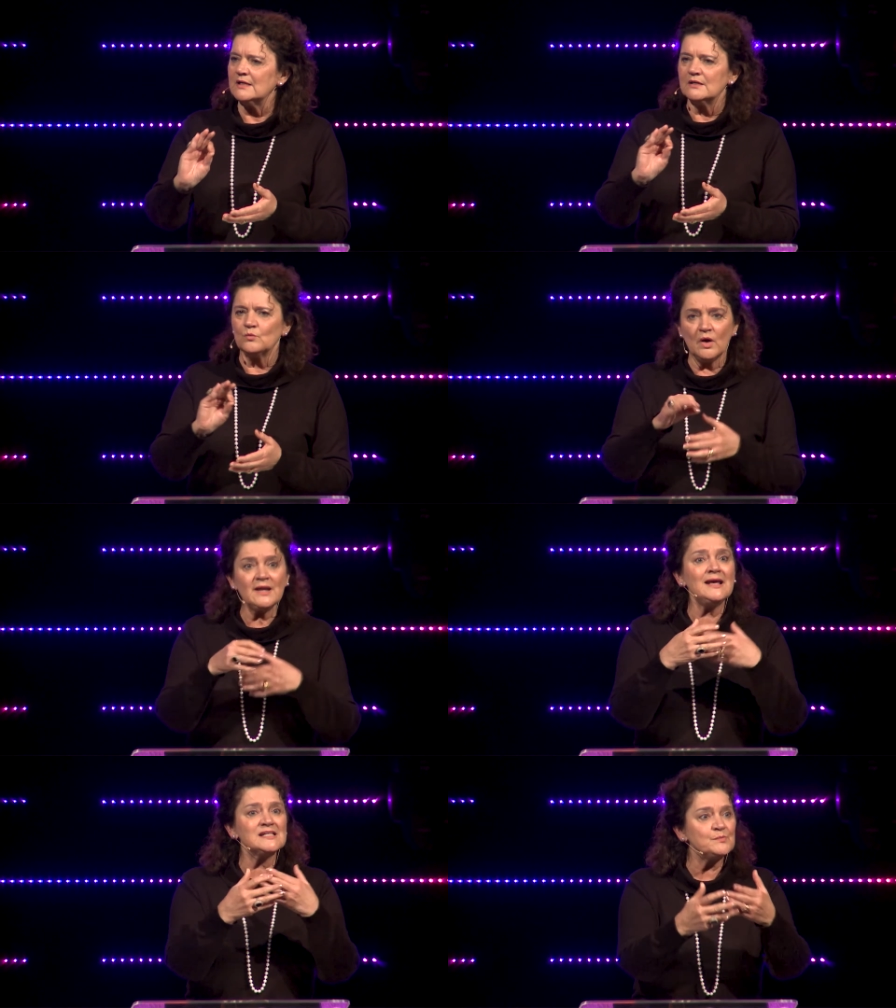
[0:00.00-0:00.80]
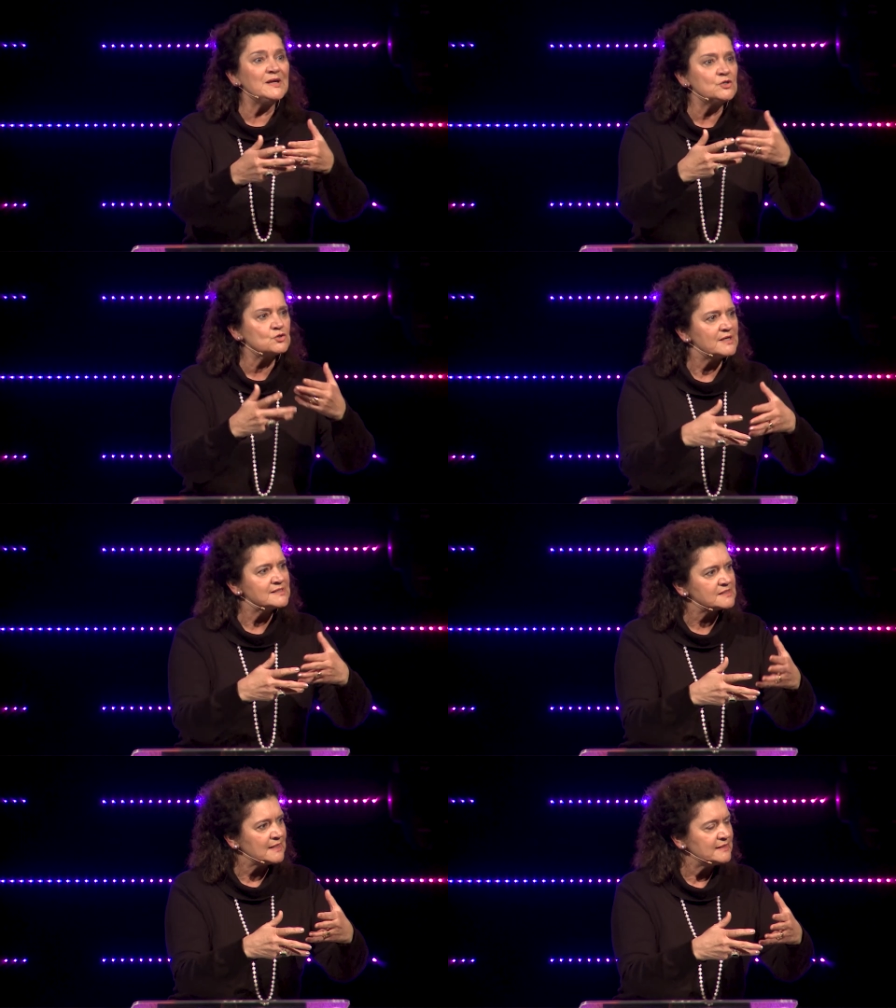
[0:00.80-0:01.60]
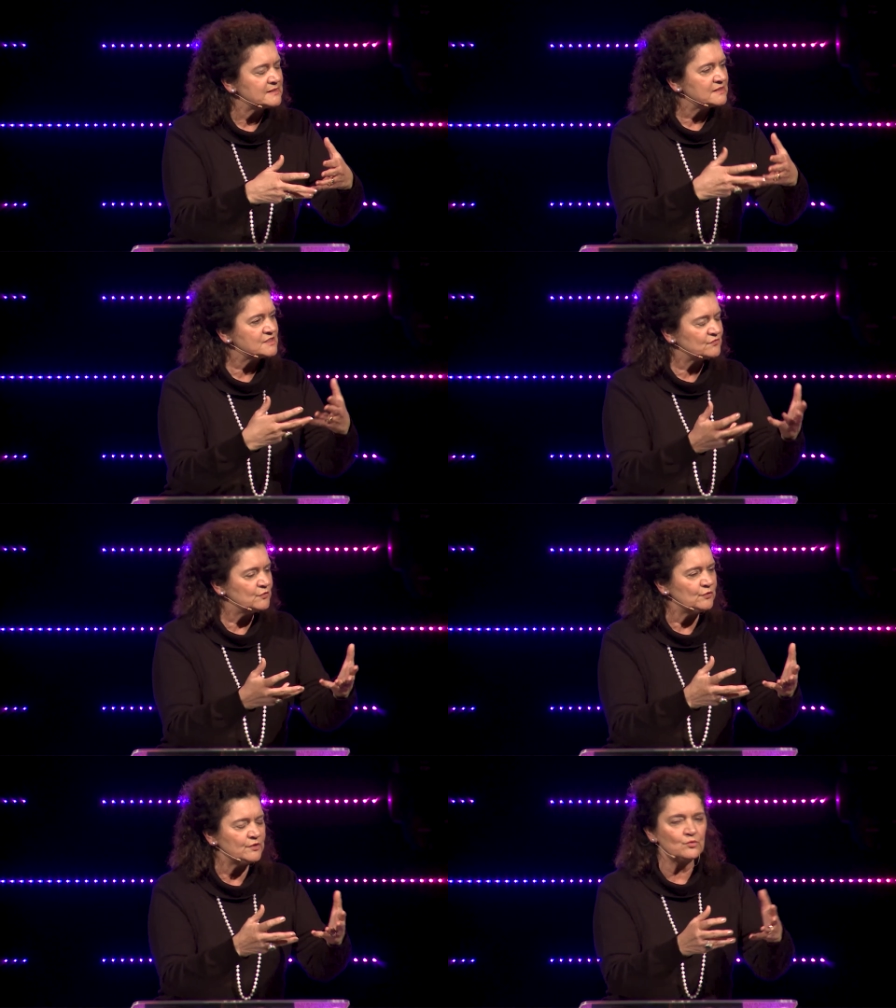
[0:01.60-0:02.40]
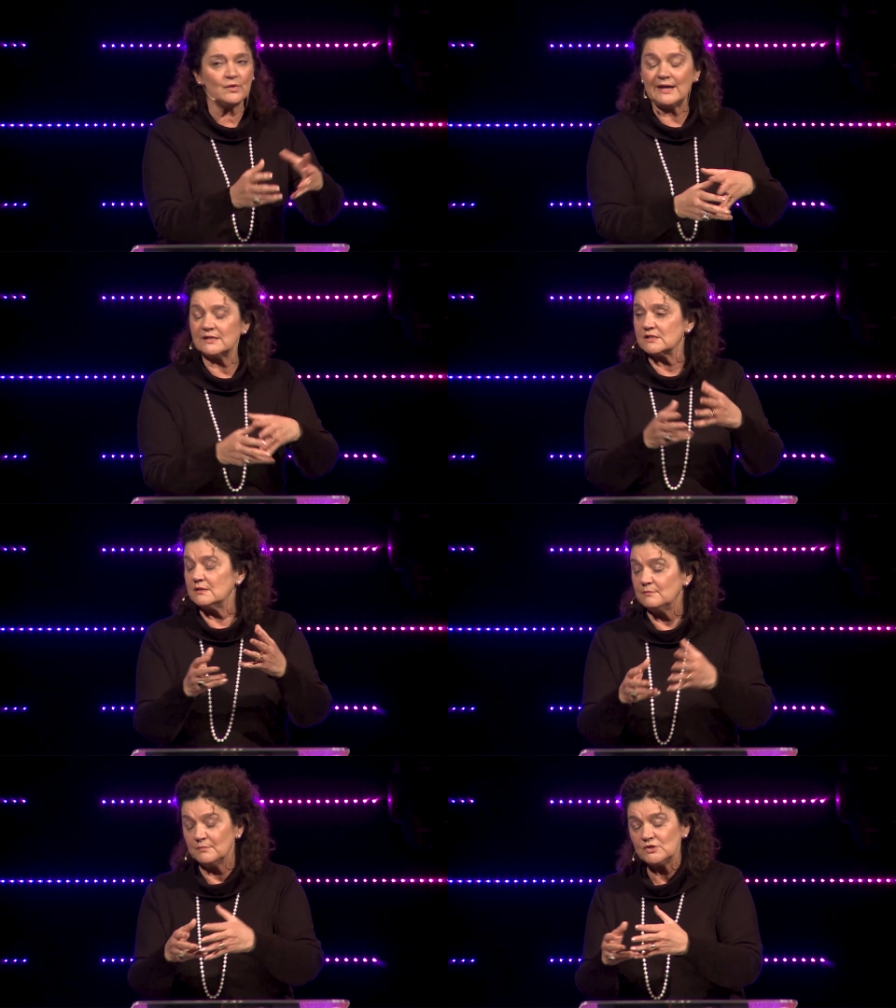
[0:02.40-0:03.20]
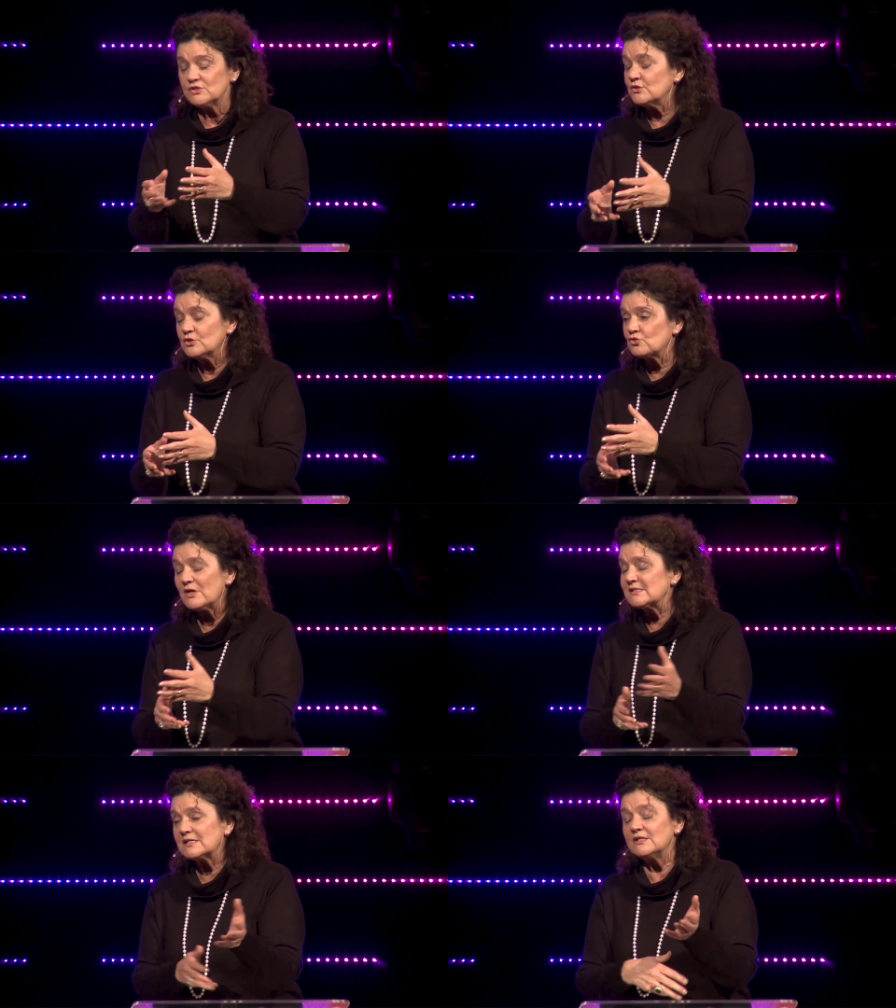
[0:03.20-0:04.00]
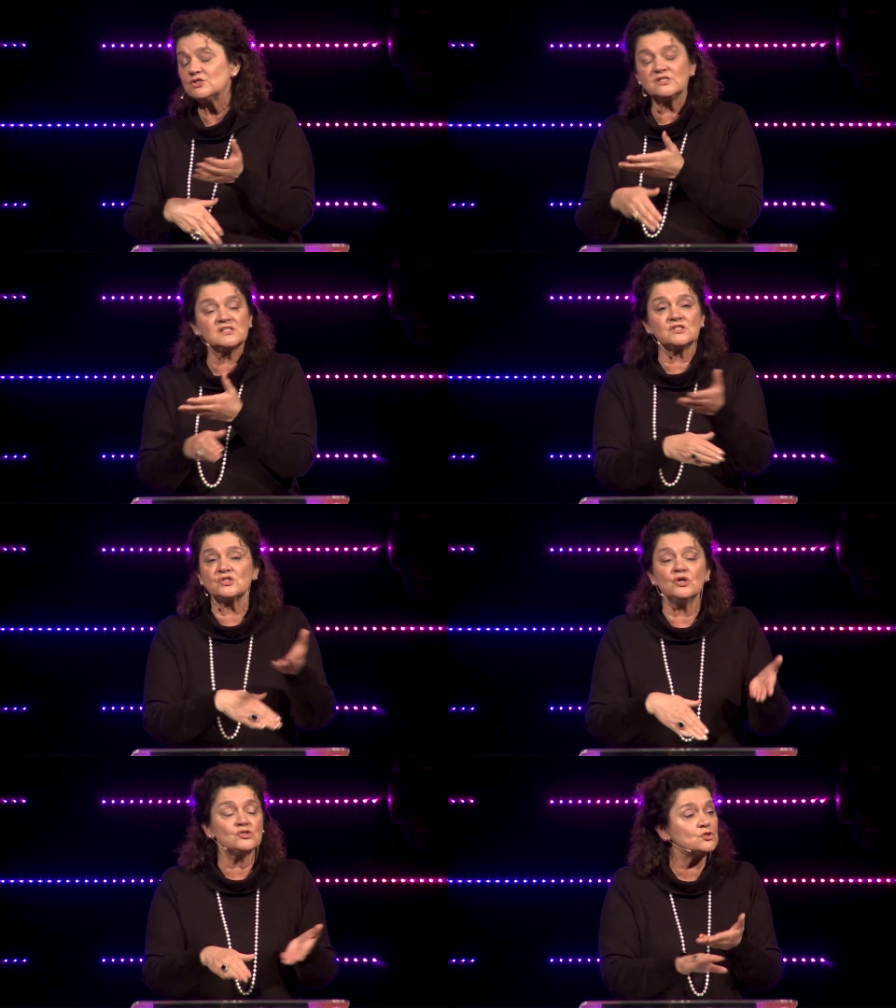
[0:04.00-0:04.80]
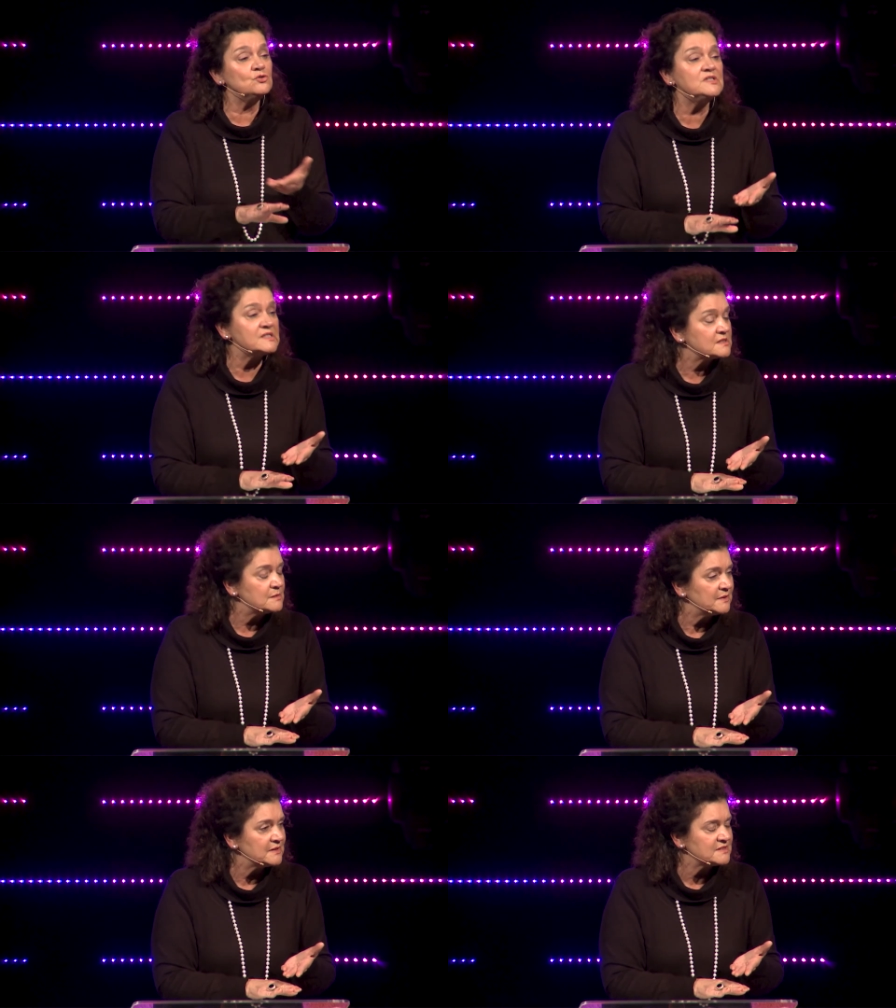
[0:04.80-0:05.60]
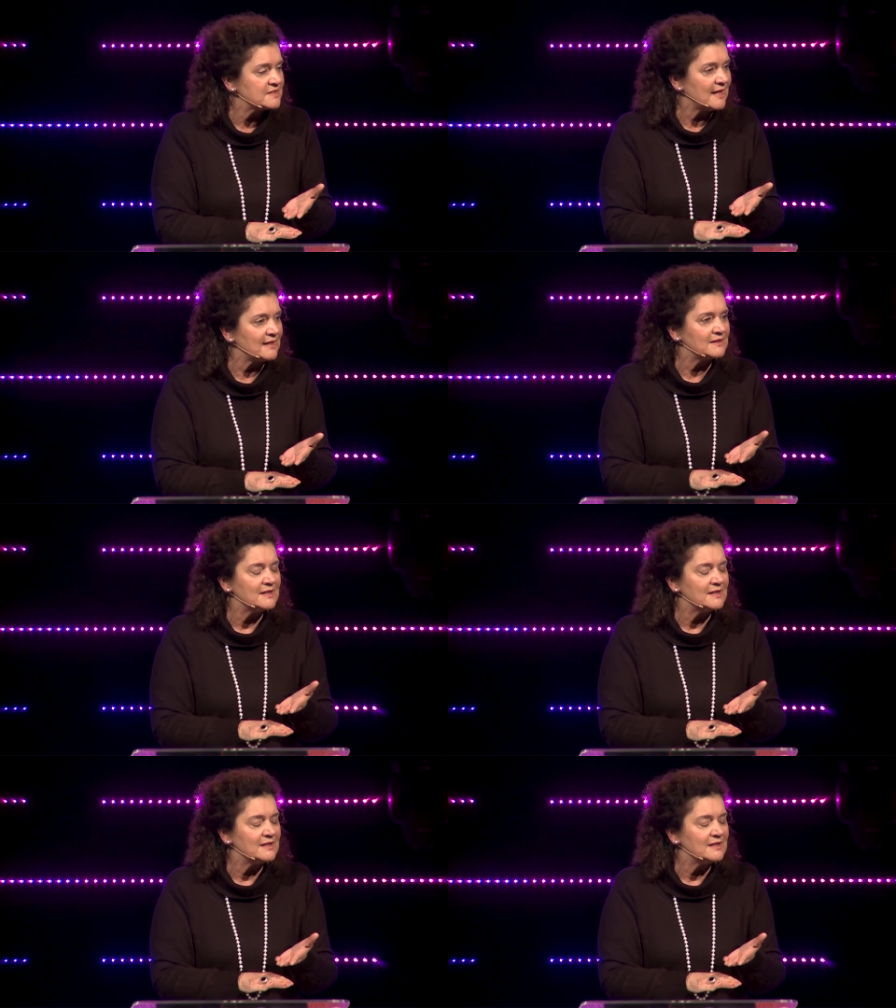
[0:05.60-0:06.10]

what has been translated as filthy rags, and in most of the translations, it's not too dissimilar to that.